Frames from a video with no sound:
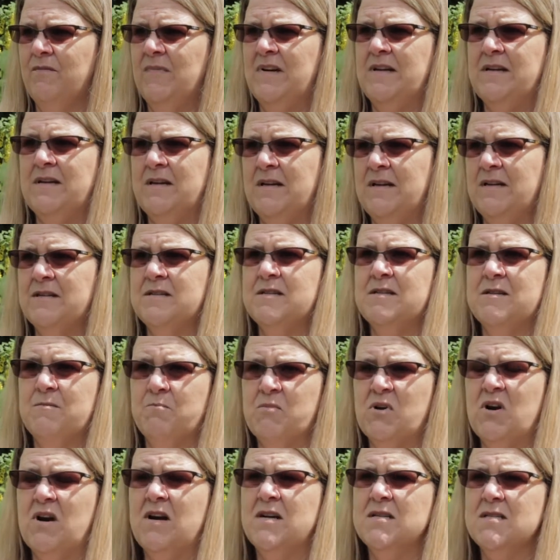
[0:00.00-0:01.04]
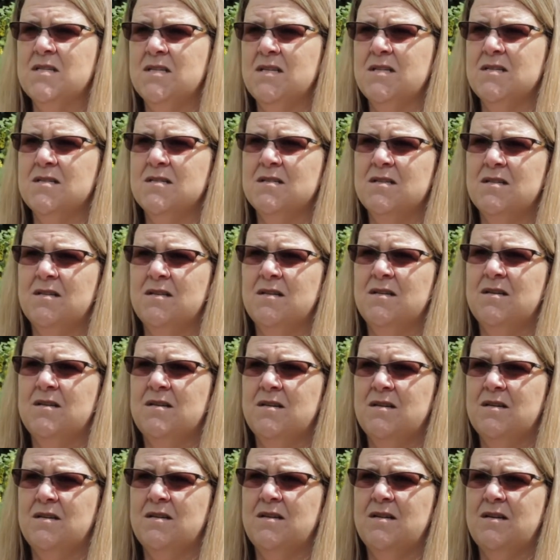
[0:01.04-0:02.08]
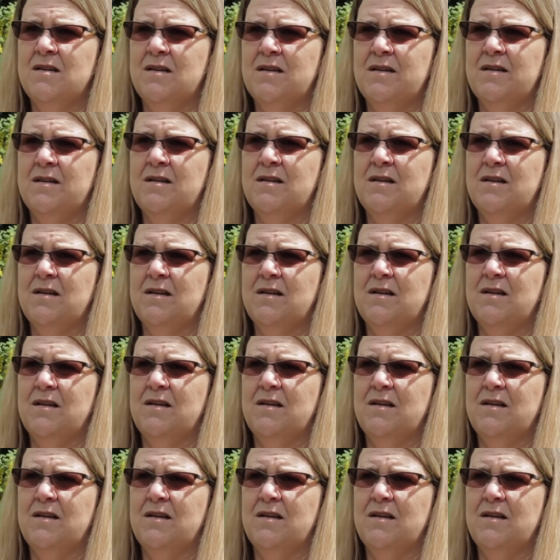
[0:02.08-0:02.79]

it's a process, and